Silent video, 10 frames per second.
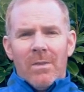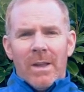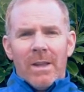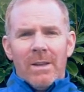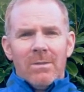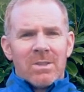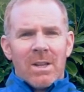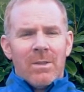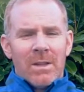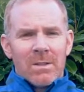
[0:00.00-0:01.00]
they
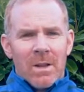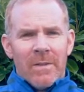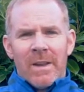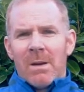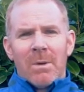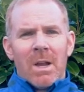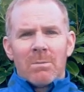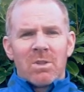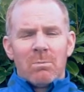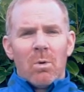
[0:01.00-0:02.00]
say things like they're coming up
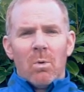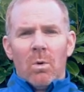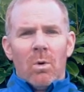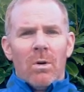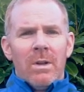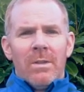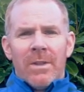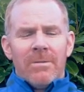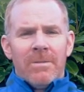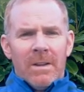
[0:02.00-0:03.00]
small, or
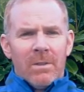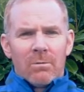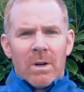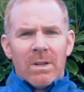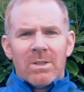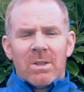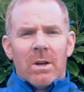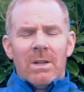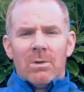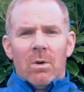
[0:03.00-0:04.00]
they fit the right
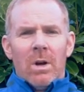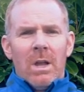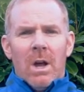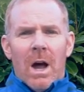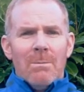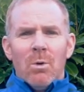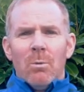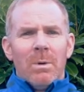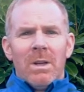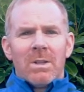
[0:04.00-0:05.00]
size, or I'm
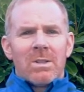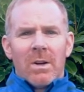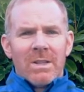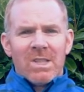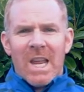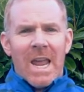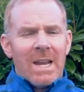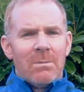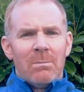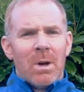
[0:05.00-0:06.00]
normally a size
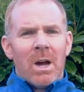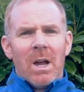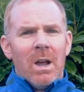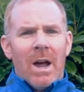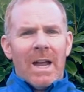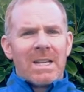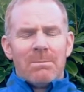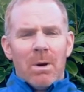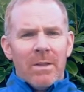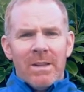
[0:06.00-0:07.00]
10 but I had to
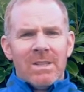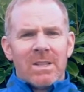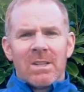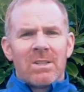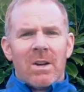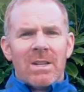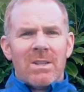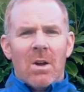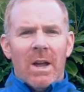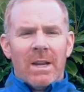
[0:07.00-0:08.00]
buy these in a size
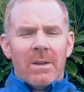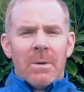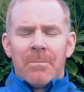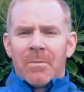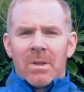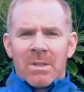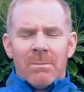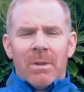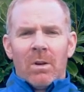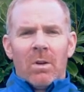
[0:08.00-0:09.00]
9.
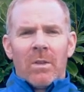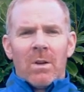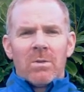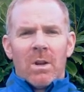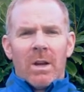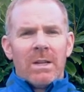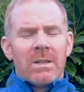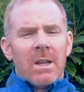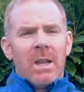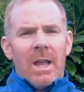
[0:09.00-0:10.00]
Something along those
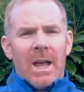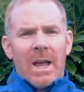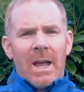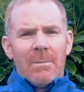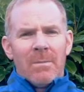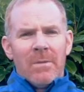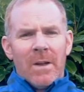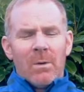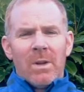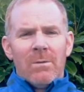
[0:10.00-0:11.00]
lines.
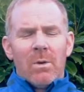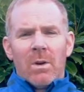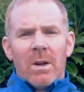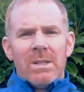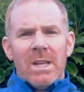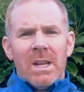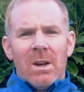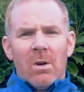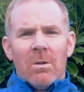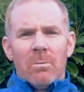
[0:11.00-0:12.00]
That will give you an idea
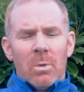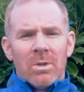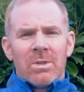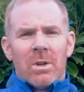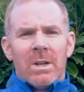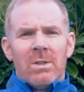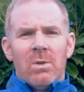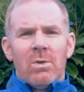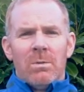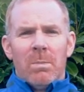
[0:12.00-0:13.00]
of what size
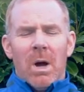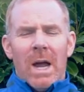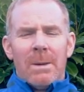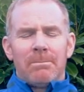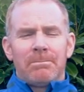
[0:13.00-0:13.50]
you should buy.